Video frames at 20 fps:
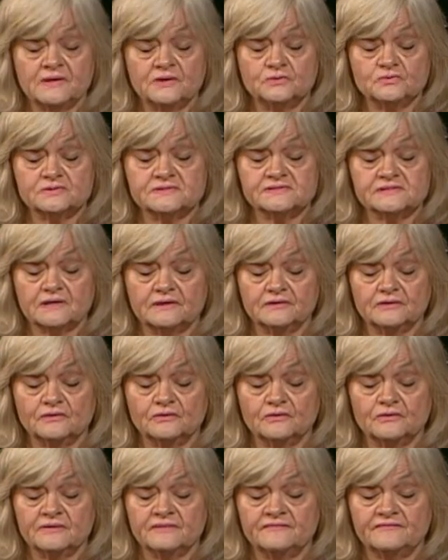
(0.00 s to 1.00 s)

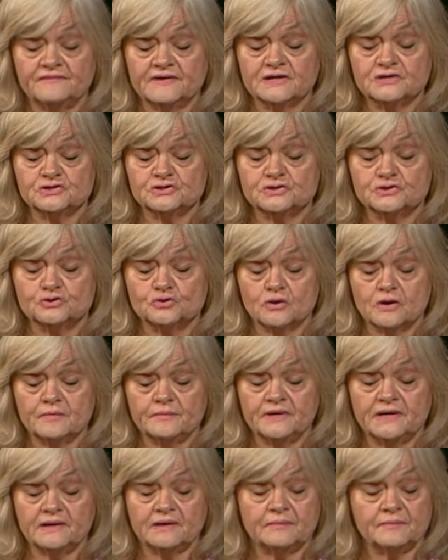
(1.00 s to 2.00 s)
intracellular infection
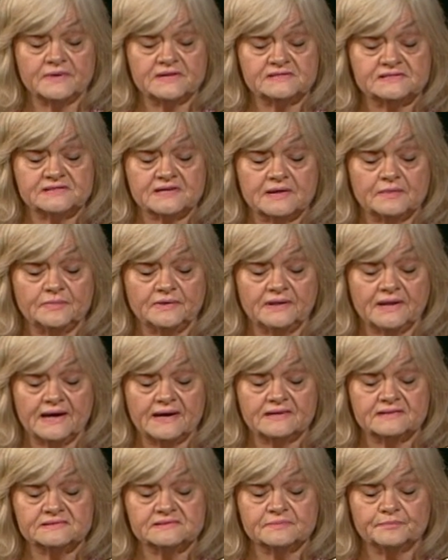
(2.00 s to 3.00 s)
dormant and may
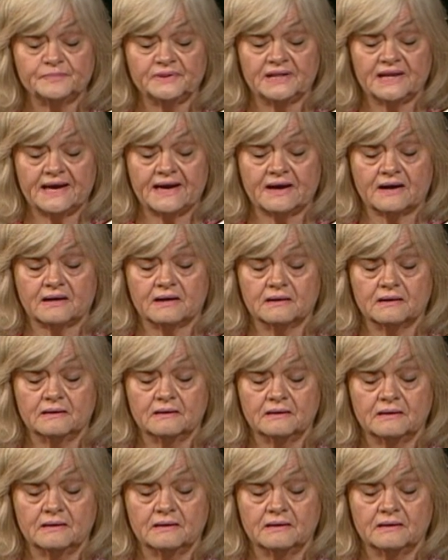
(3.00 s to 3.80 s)
stabilize plaque.